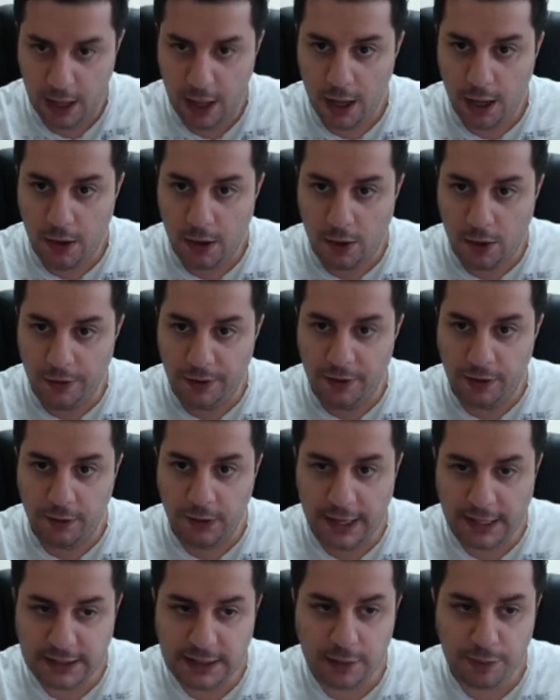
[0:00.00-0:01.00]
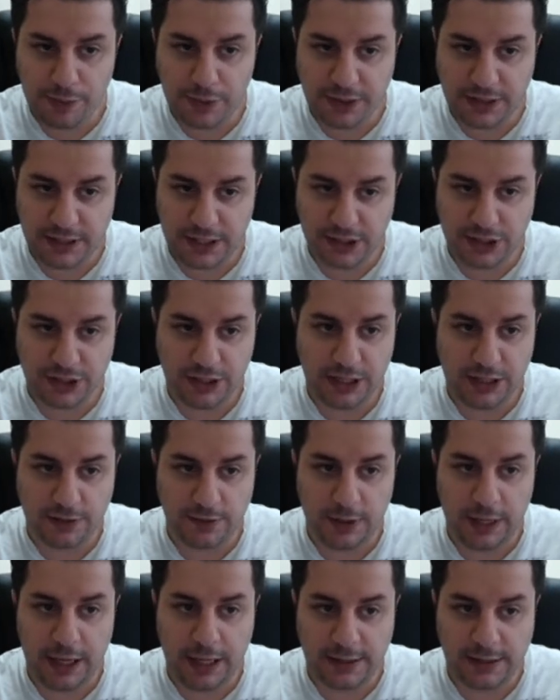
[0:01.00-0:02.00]
On the Lesser Precision, as
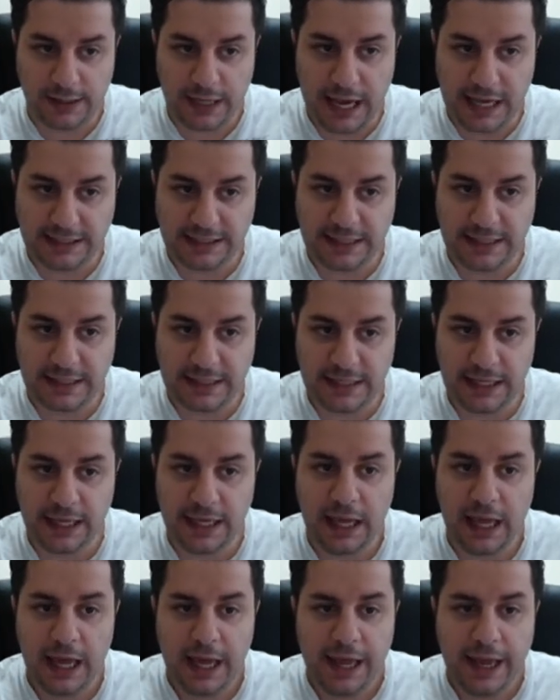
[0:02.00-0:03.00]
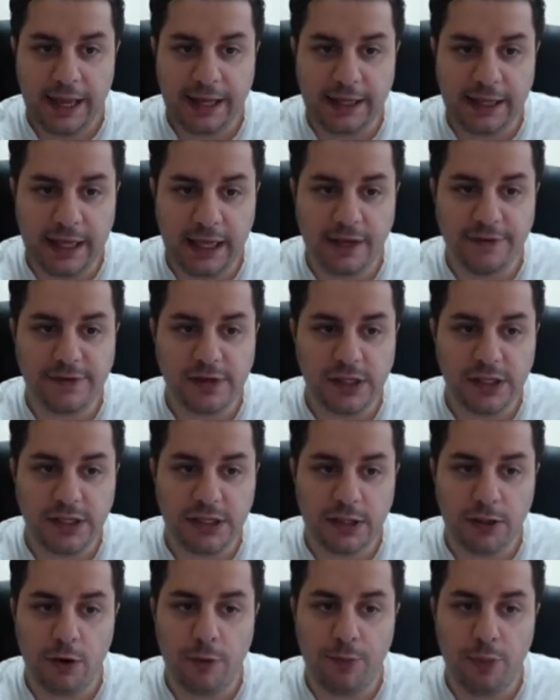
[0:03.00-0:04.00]
you guys can see, it gives
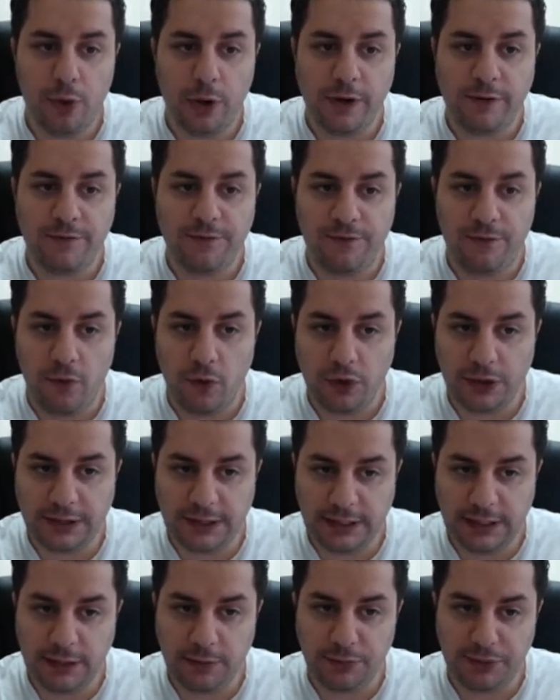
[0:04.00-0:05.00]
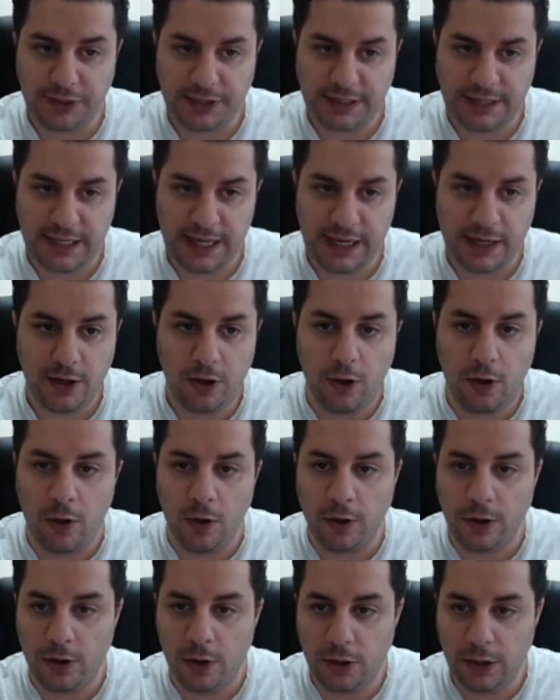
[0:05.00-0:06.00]
0.14%
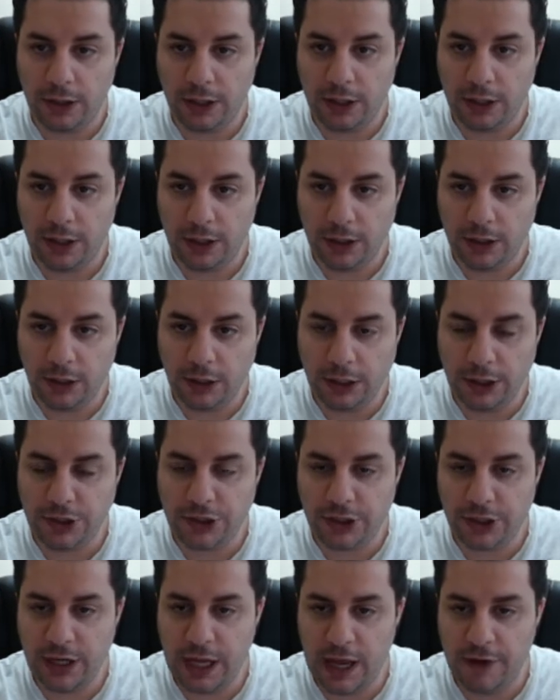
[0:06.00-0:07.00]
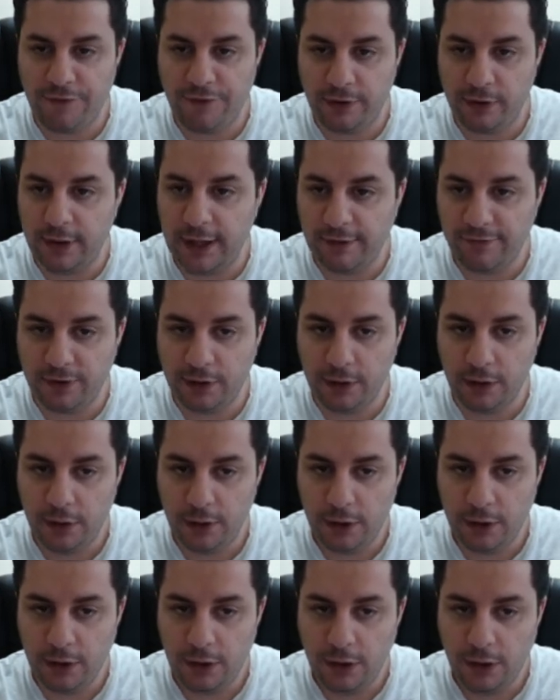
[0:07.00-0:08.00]
on each and every
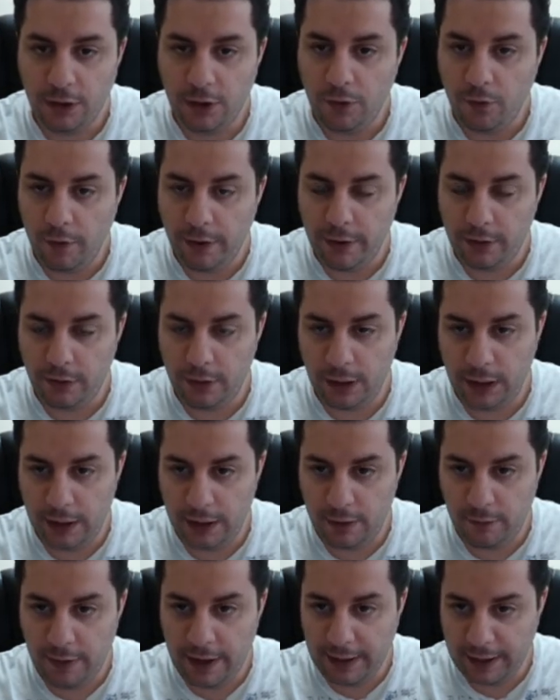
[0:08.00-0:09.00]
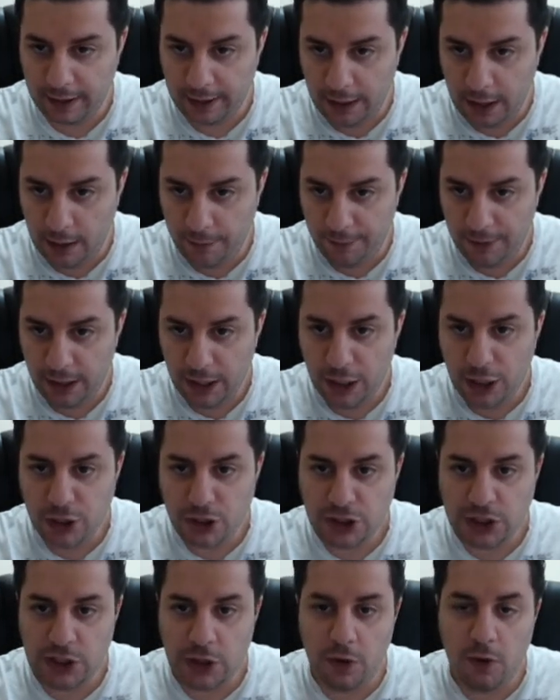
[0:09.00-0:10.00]
level when you rank it up.
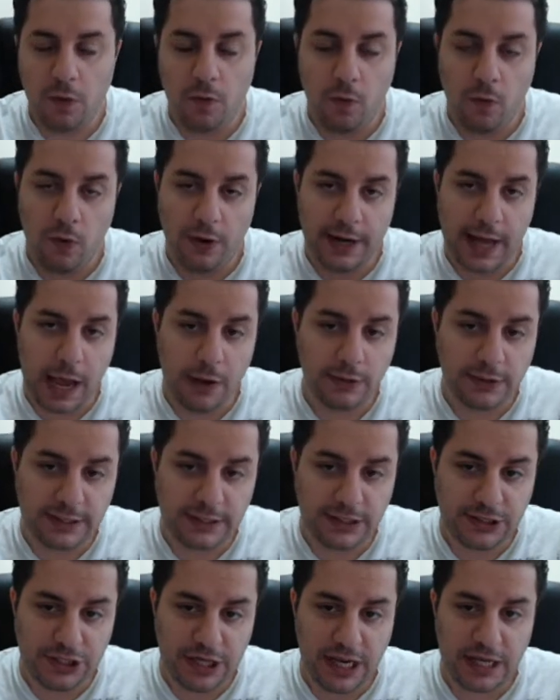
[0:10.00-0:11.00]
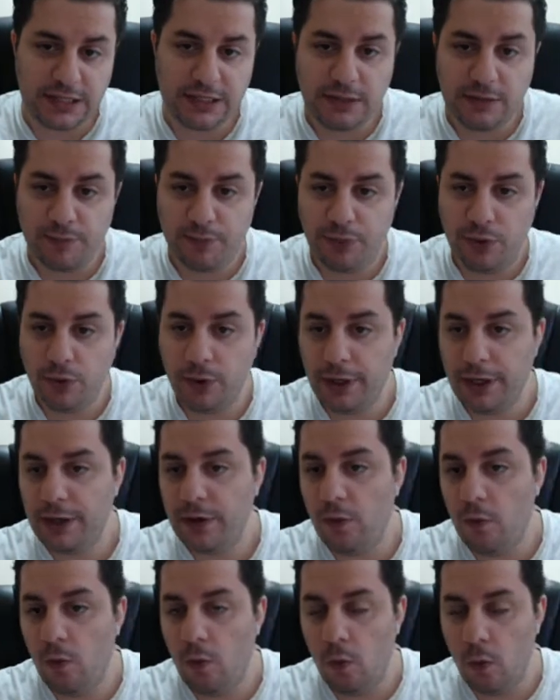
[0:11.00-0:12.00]
So what I would suggest, put
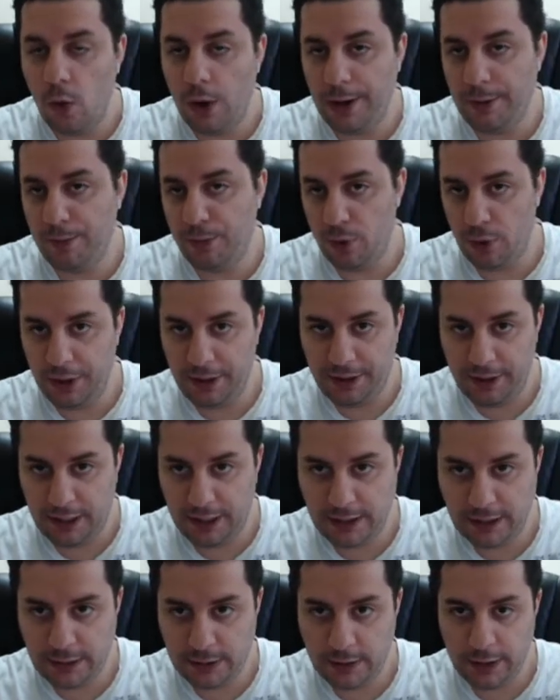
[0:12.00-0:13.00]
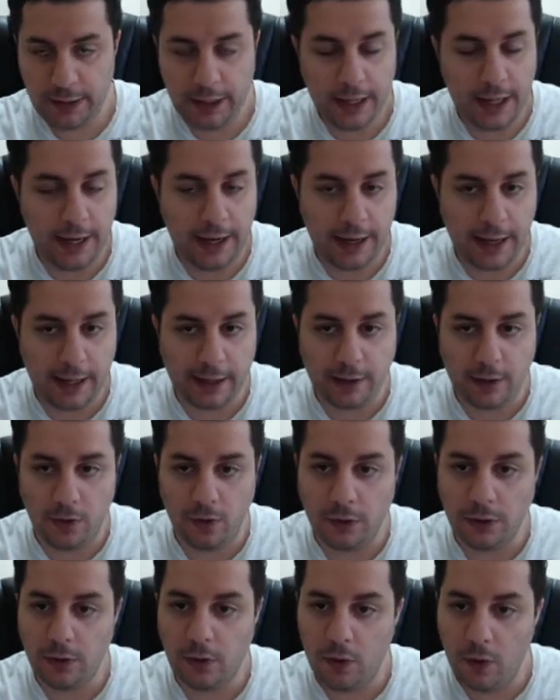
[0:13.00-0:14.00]
in 1 point into it and not
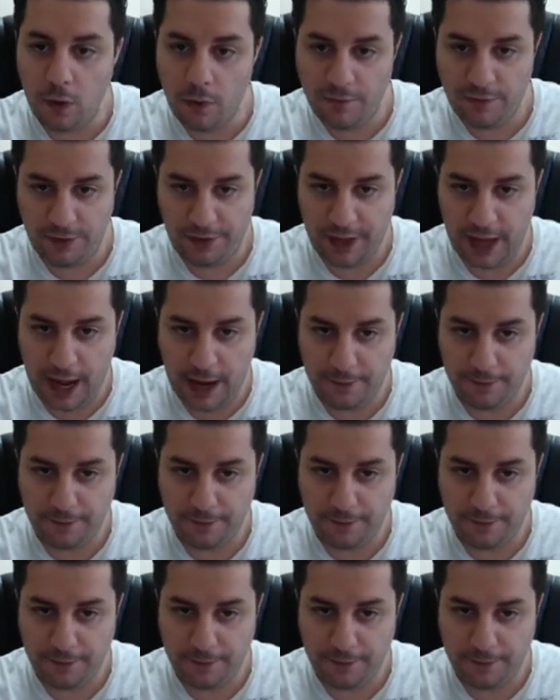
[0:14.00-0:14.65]
going over that.